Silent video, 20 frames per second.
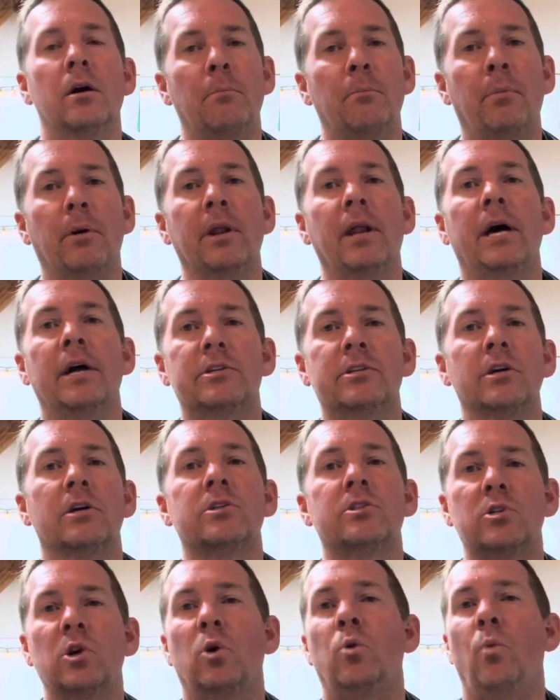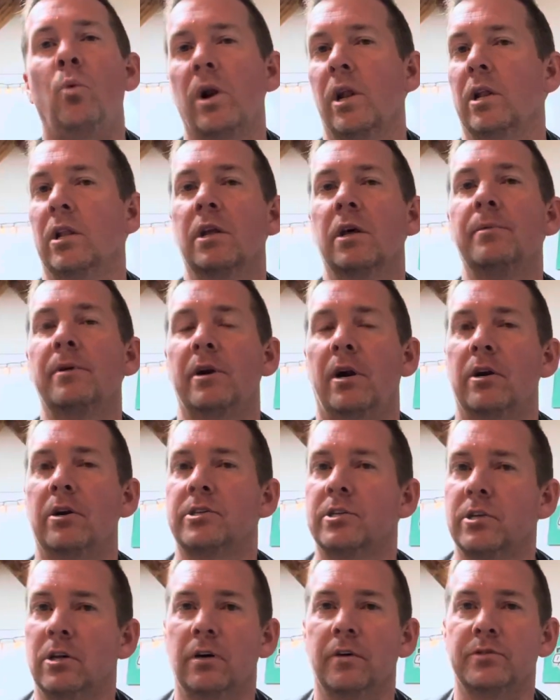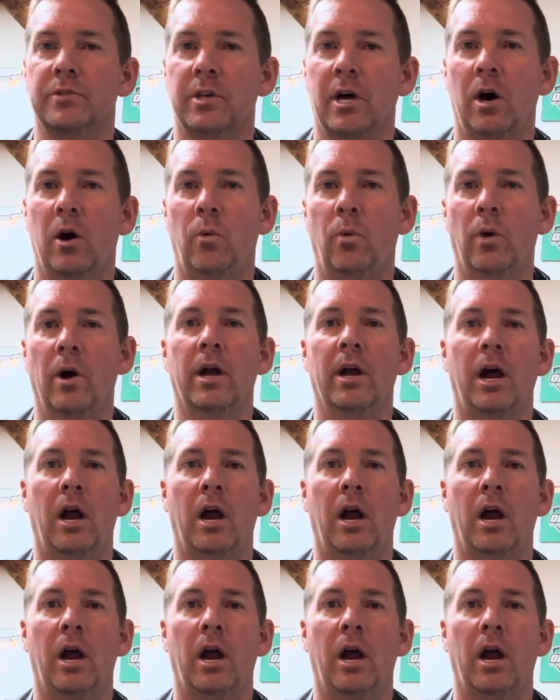But I just don't want to limit ourselves that way.